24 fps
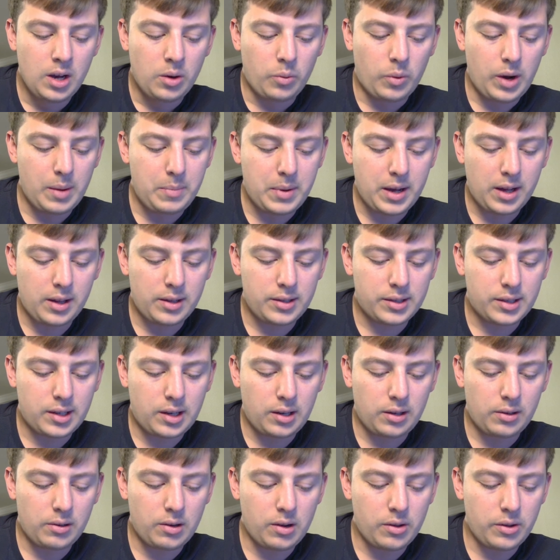white balance,
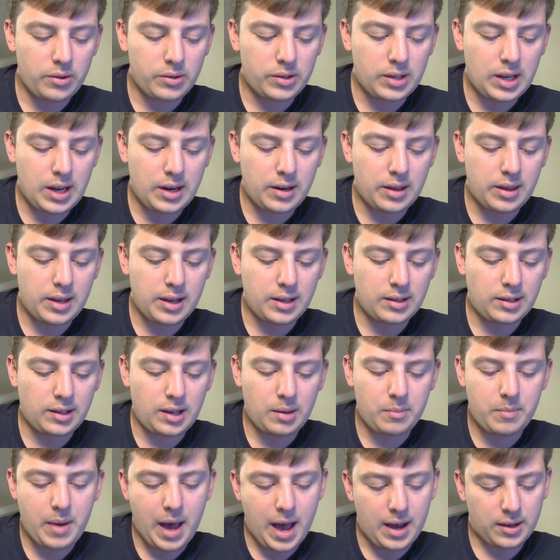color, all those kind of things
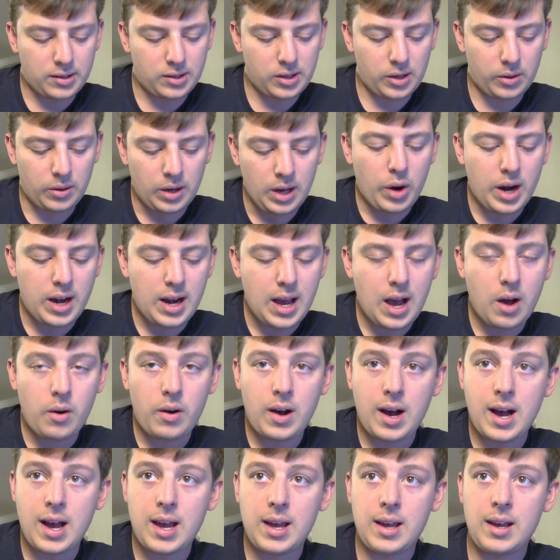come back. So right now
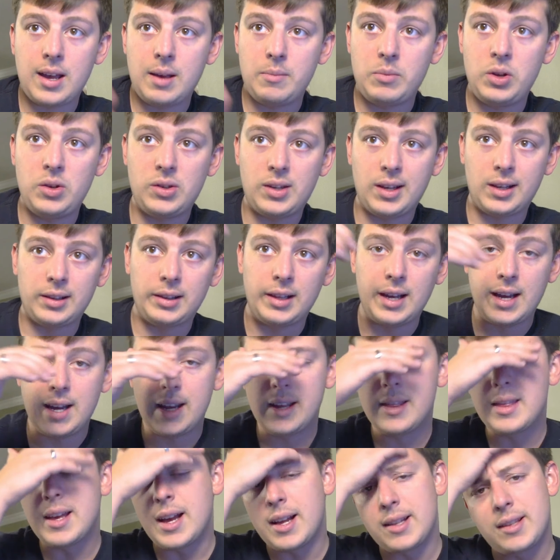I am using a
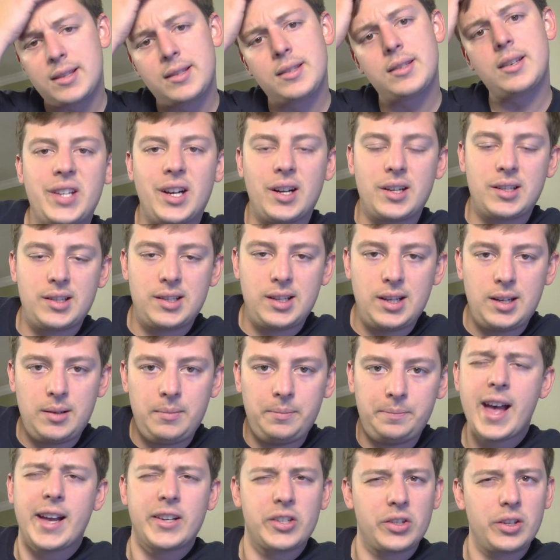light that's tungsten.
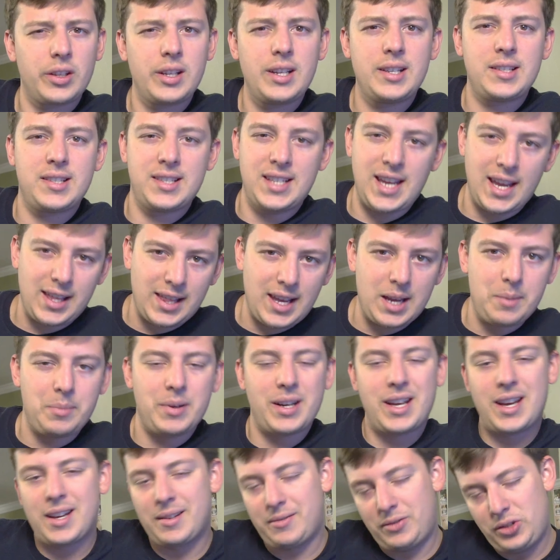Actually, it's daylight,
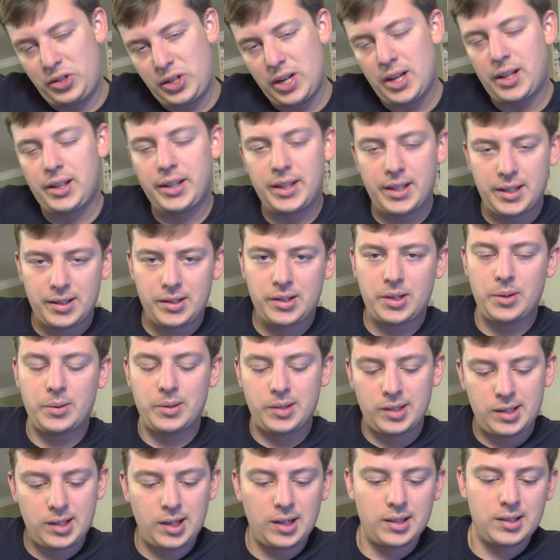but I gelled it, so
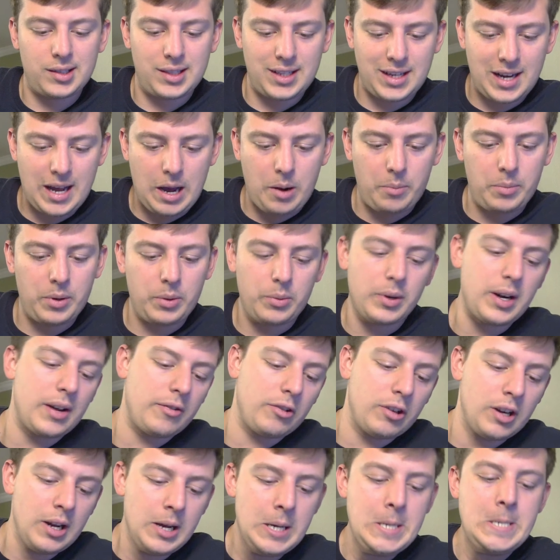it's tungsten now, but
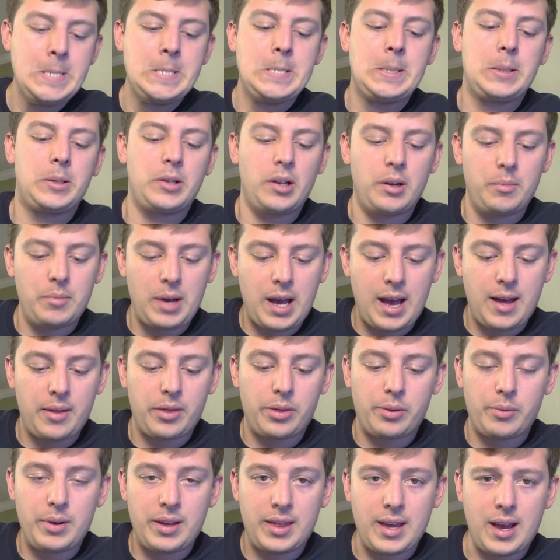whatever. So I'm
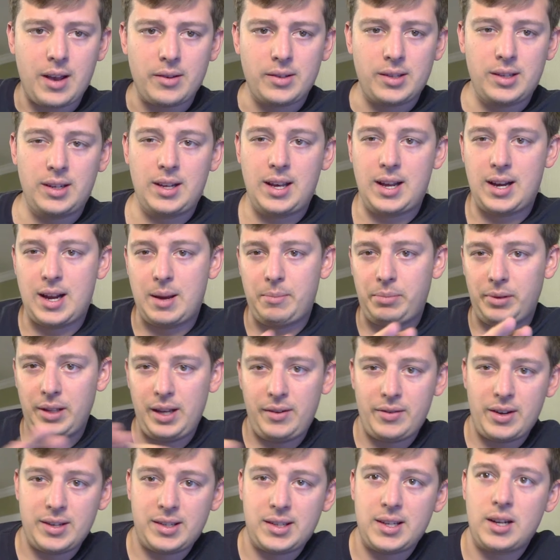at 3000, and I
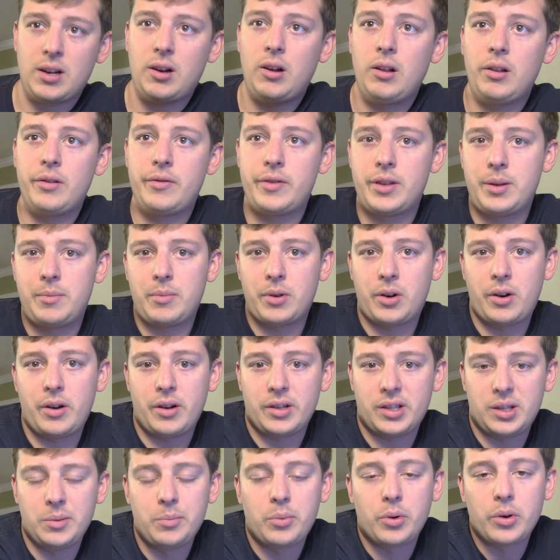believe I set all of them
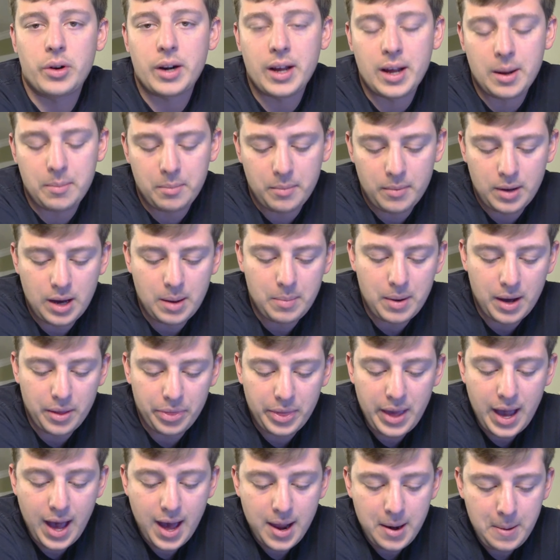across the board at
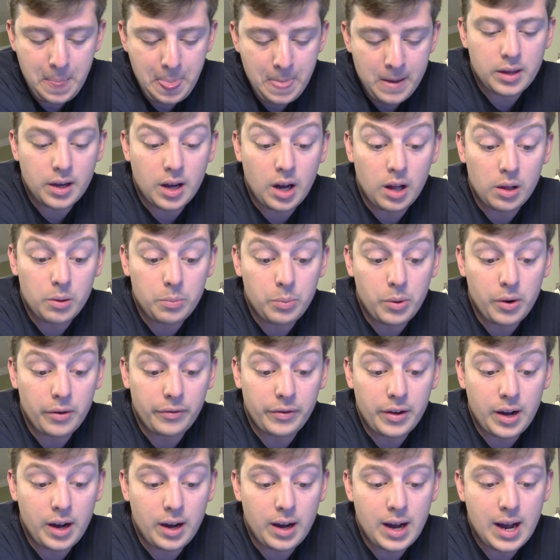about that. The color
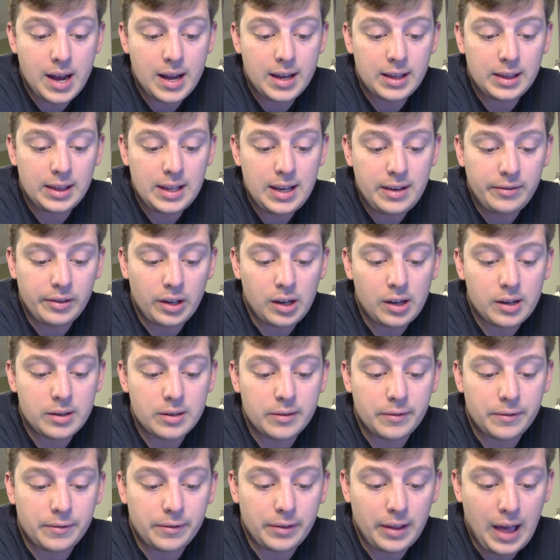profile I leave
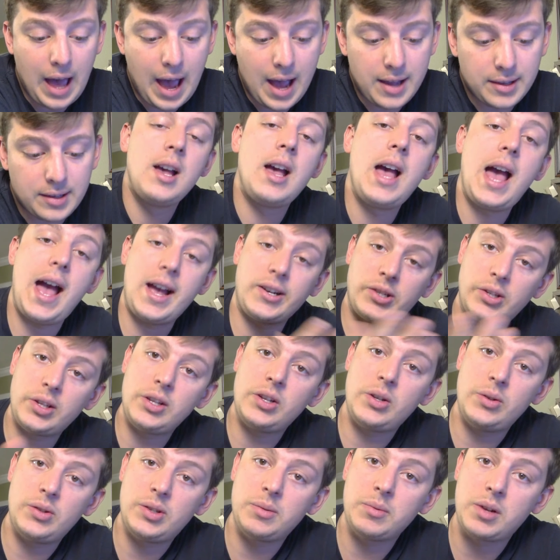on flat. I
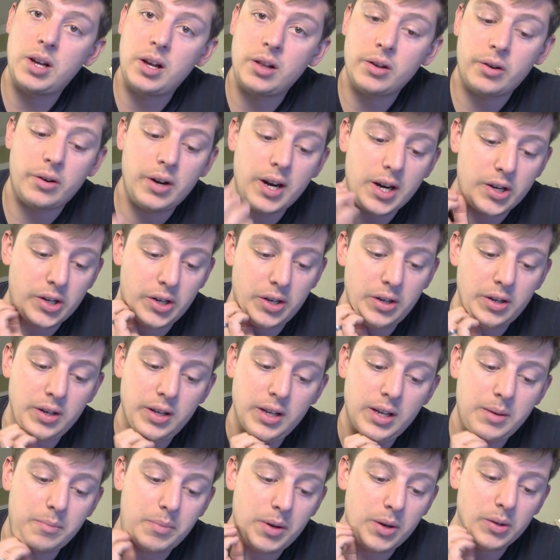actually do some color correction
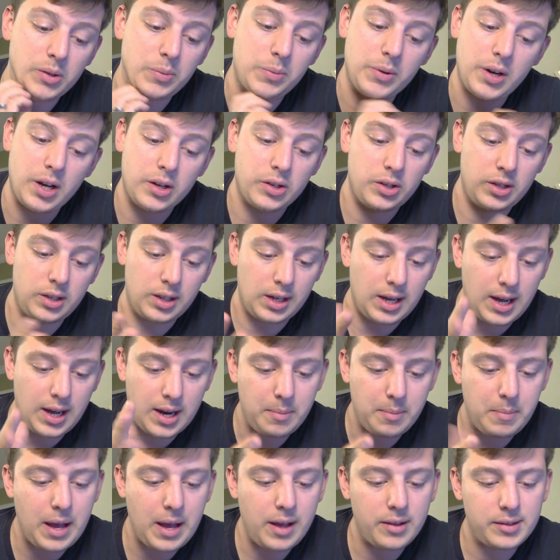in post-production to kind
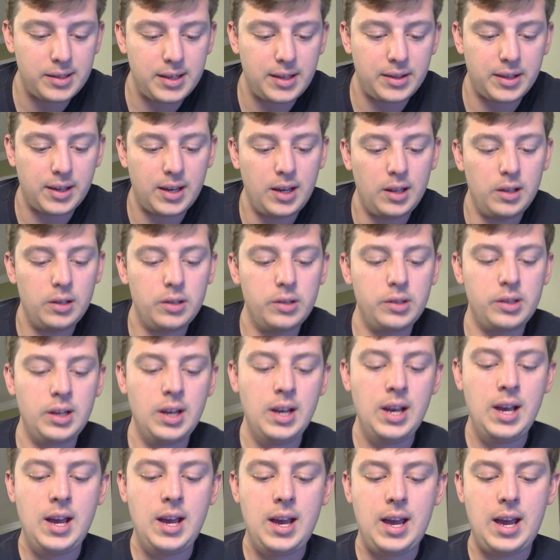of balance out the colors.
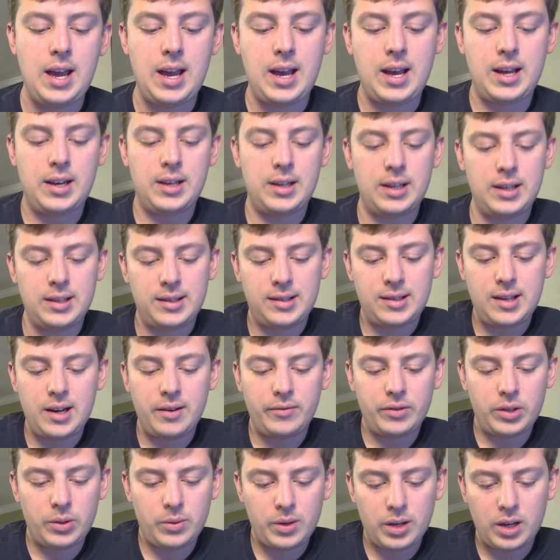And instead
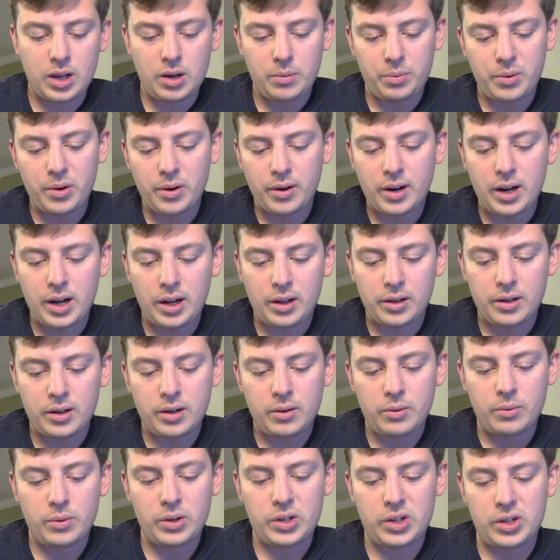of doing GoPro
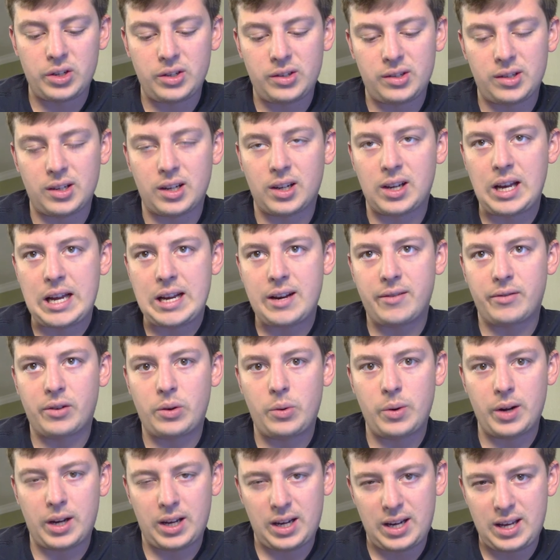Color, which is a kind of
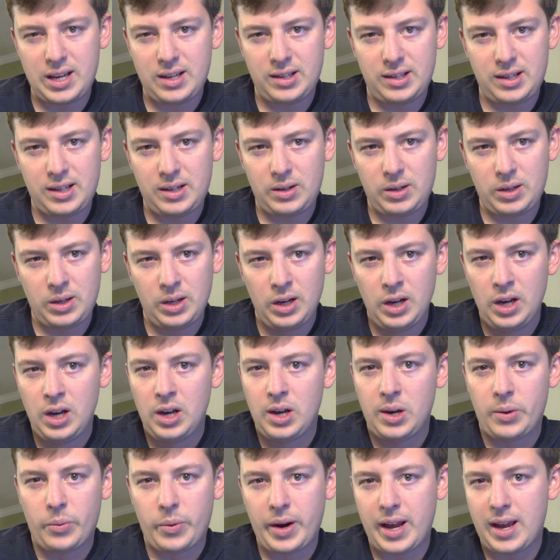quick and easy
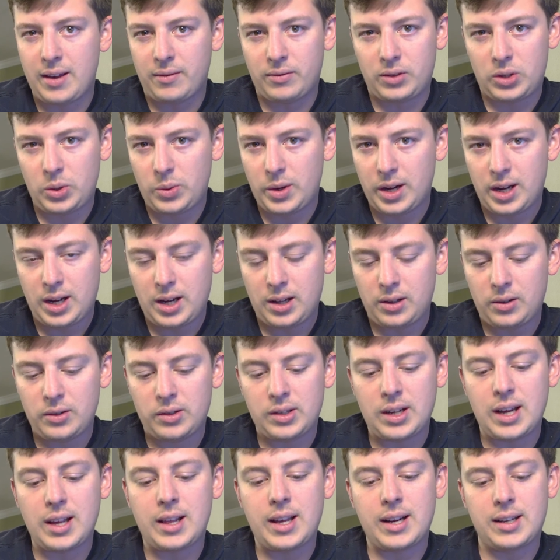way of doing
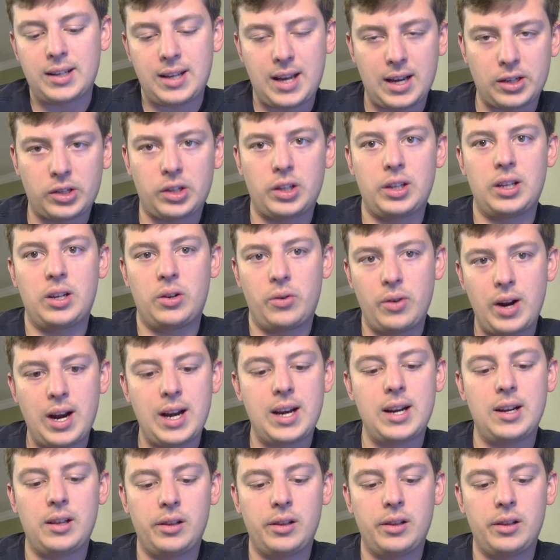colors, I like to actually grade it a